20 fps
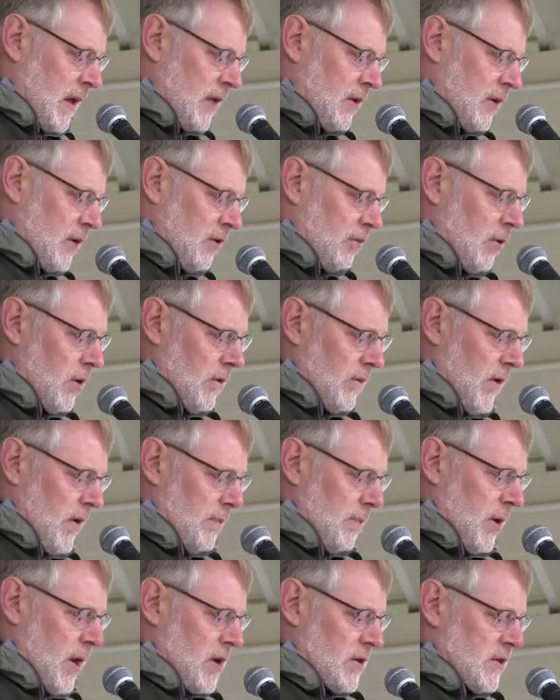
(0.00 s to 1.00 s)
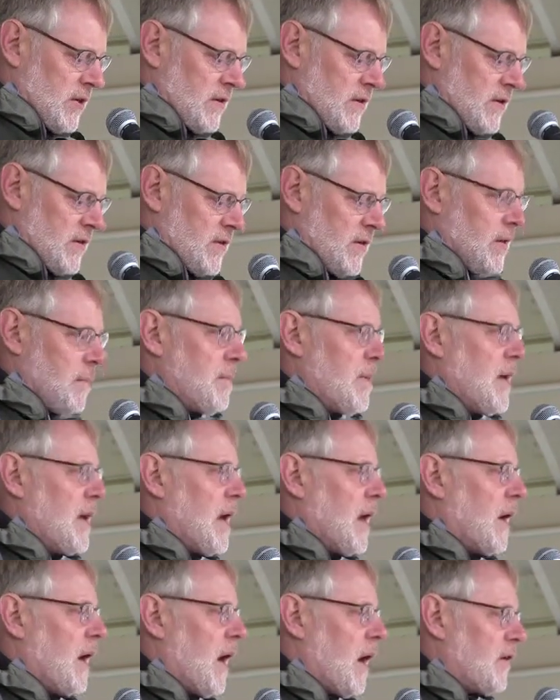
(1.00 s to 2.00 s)
Another one of our projects is the
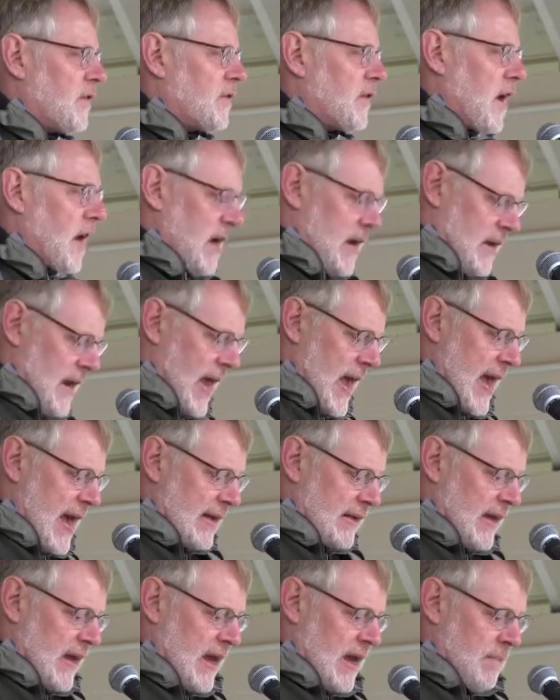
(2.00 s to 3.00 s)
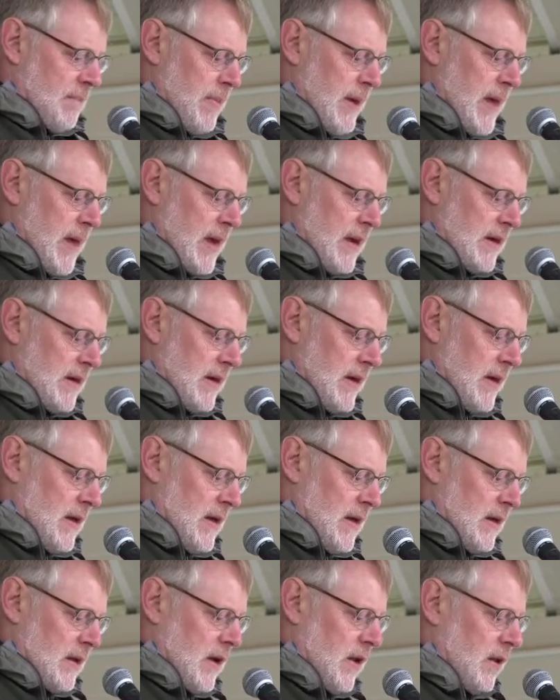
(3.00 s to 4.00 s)
Be On Our Side ad campaign
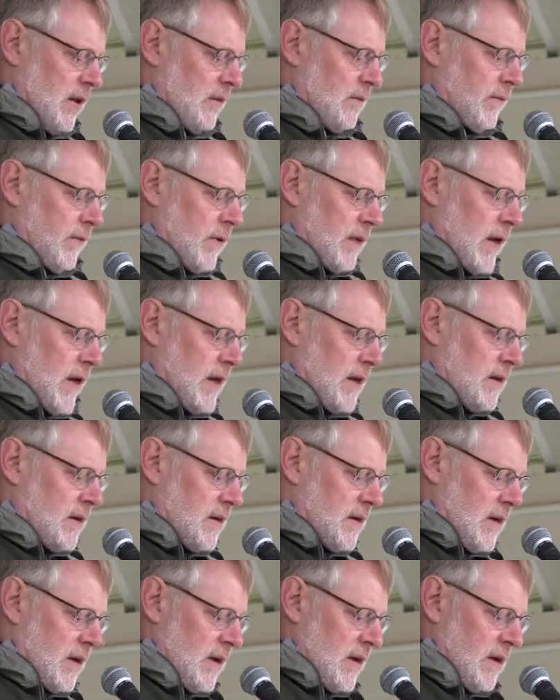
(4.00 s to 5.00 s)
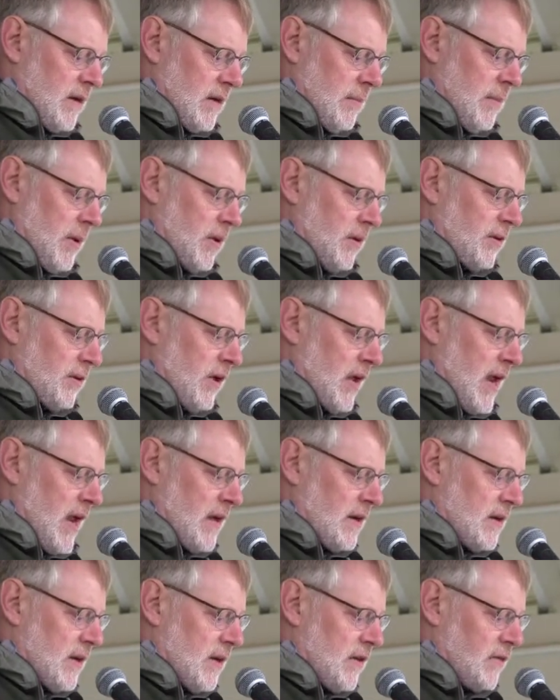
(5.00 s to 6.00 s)
calling for an end to military
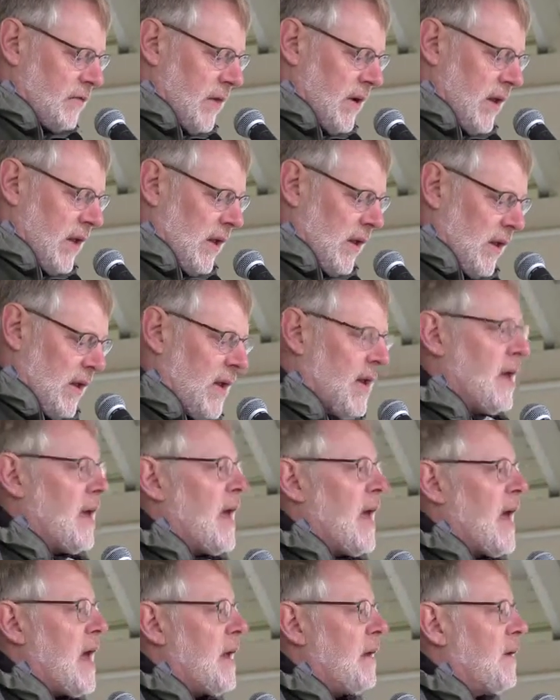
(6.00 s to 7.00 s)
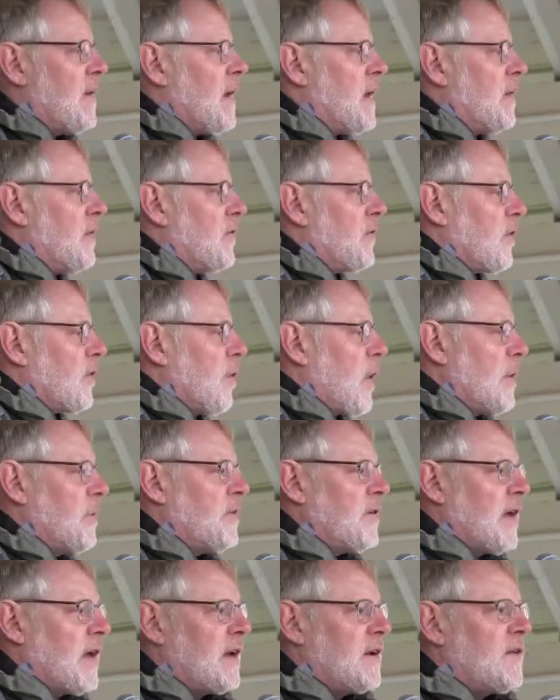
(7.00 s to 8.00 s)
aid to Israel. And there's a
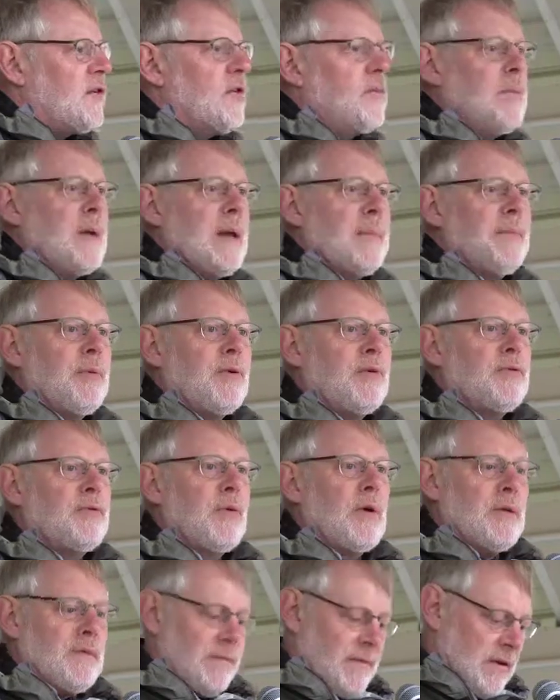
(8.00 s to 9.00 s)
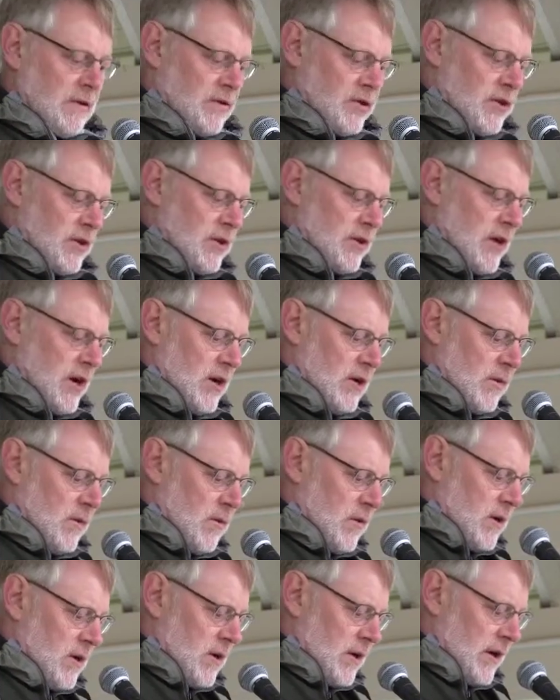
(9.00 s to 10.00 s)
website,
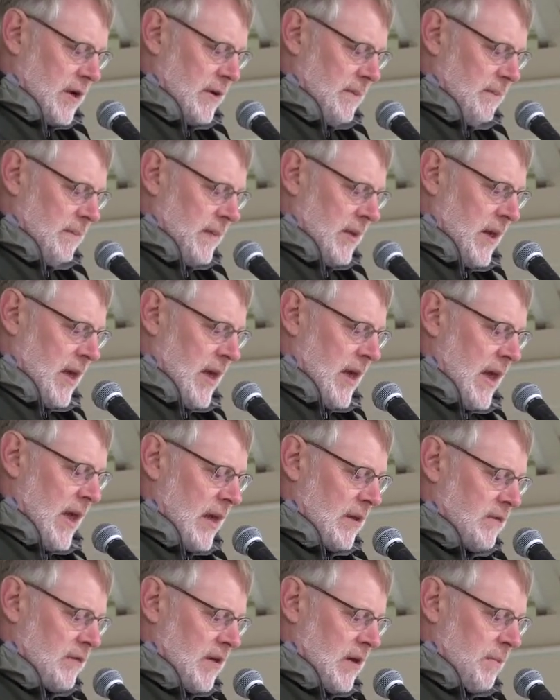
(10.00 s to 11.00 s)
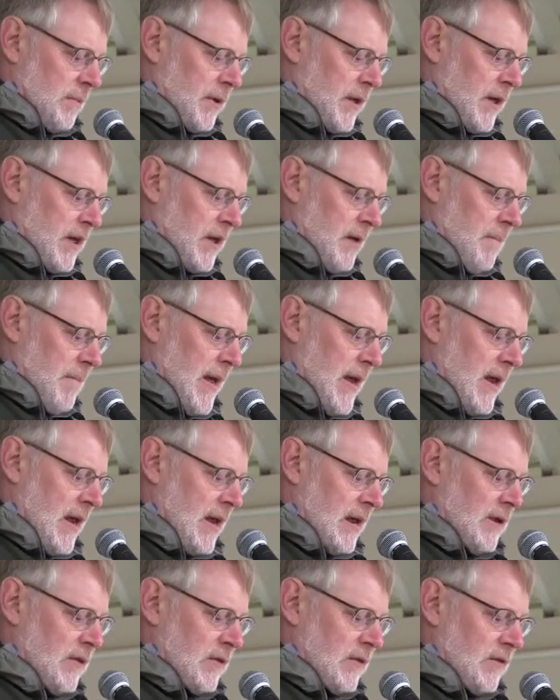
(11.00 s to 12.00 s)
twopeoplesOnefuture.org. And it's a complete
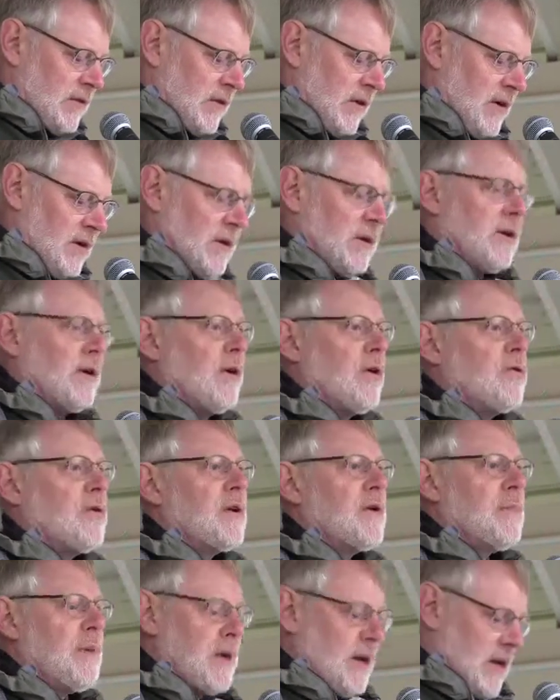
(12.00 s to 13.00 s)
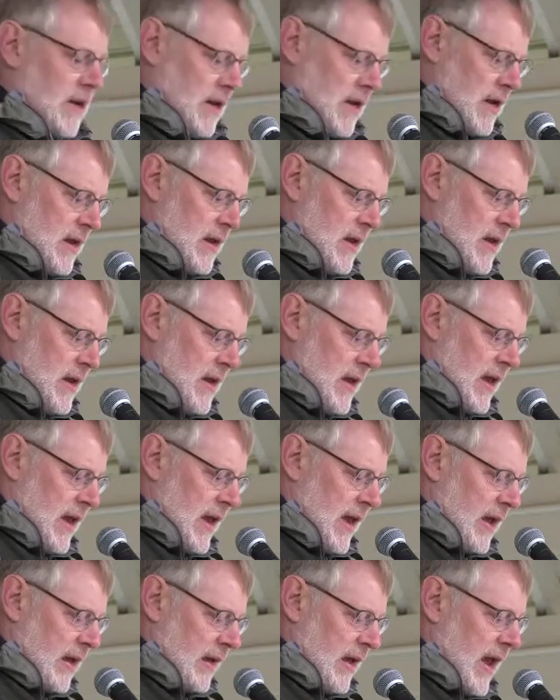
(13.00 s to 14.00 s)
campaign you can start in your own community.
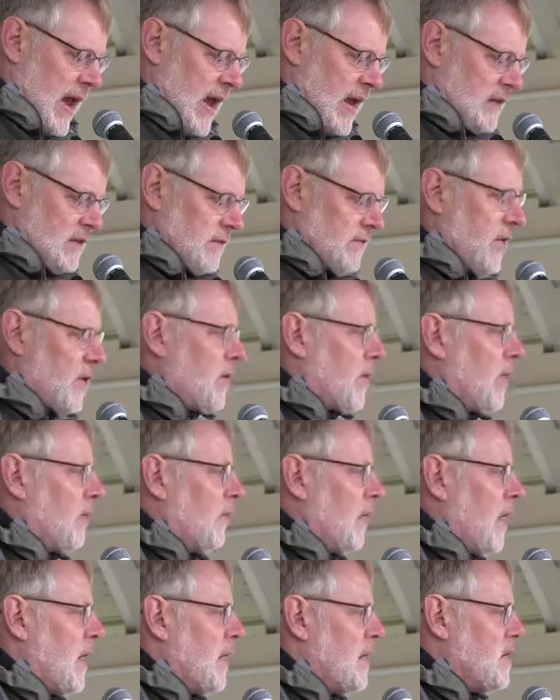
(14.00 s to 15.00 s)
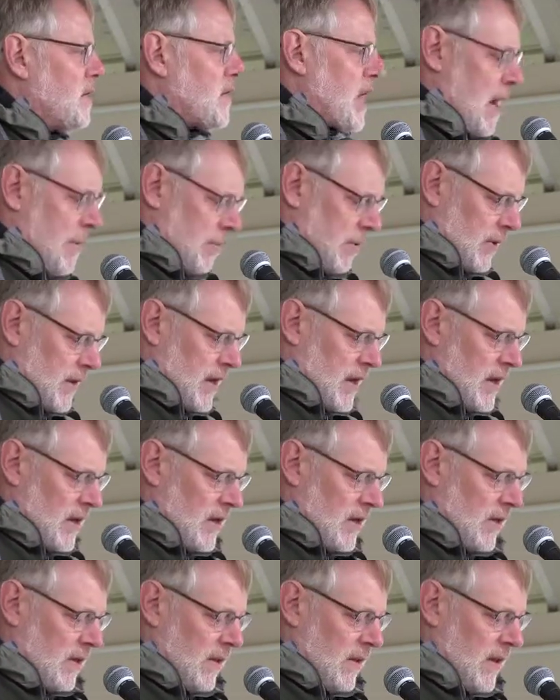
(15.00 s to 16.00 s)
And ads have already run in Chapel
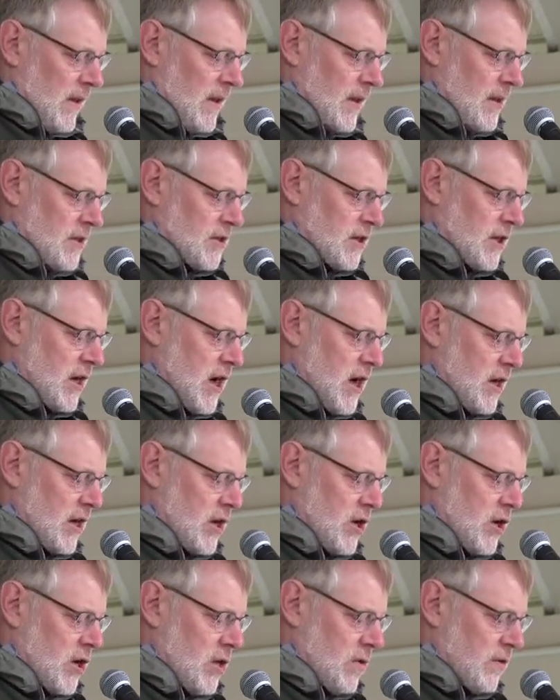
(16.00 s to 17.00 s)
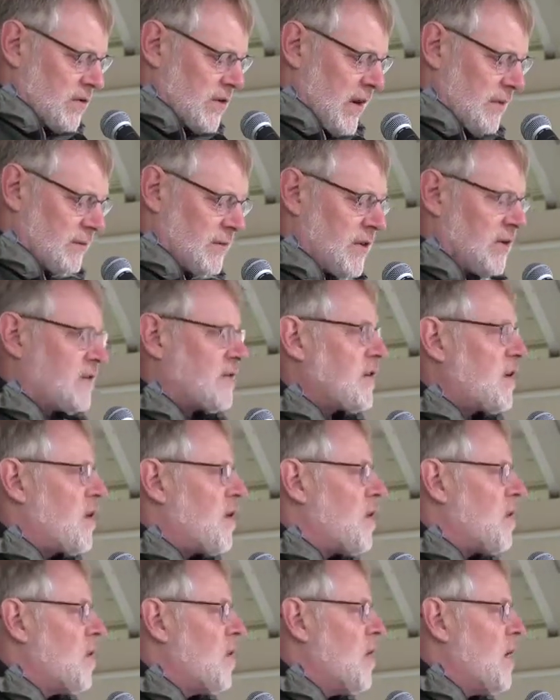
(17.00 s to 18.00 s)
Hill, Chicago, San
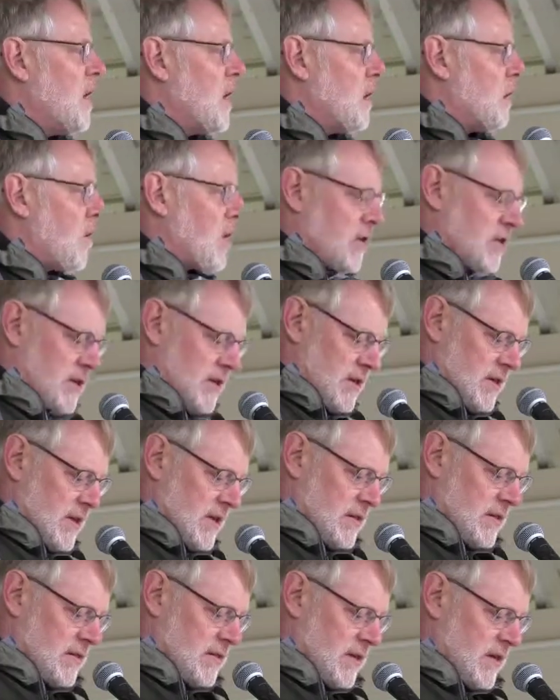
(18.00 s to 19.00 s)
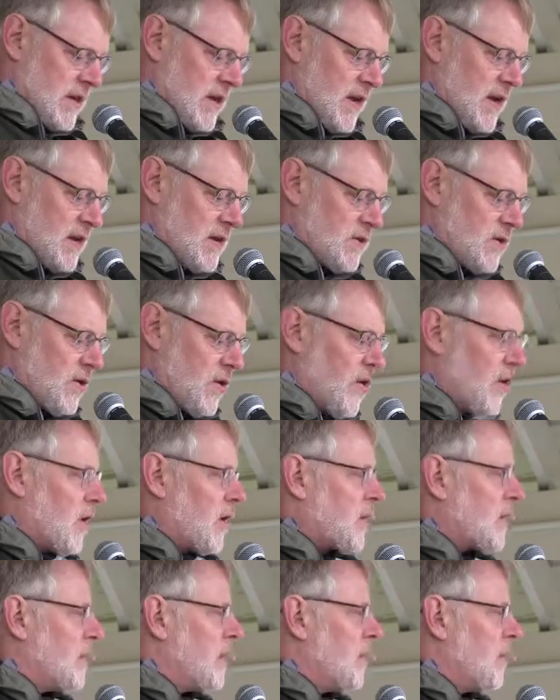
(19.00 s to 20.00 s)
Francisco, Washington, D.C., New
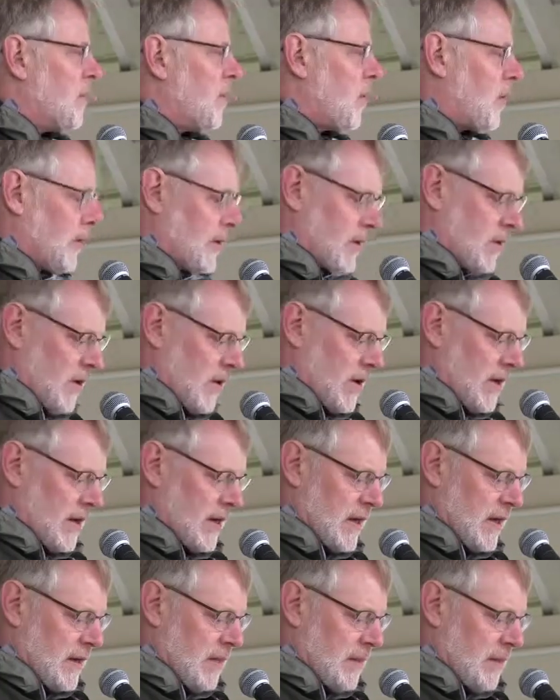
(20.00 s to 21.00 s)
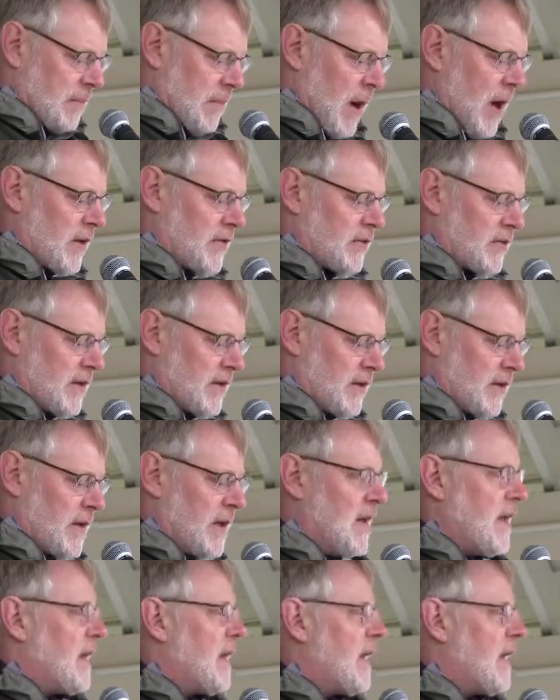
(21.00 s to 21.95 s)
York, Portland, Oregon, Boston,